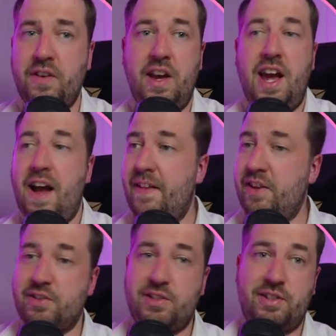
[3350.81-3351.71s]
And then you've
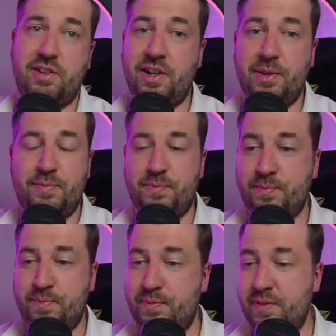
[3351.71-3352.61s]
got
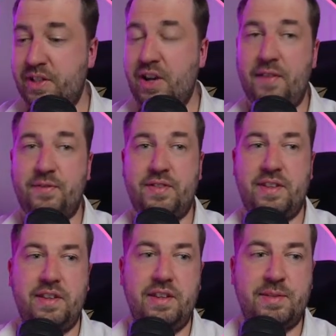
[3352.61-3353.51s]
to have
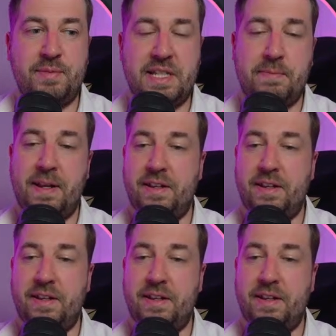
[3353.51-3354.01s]
some discipline.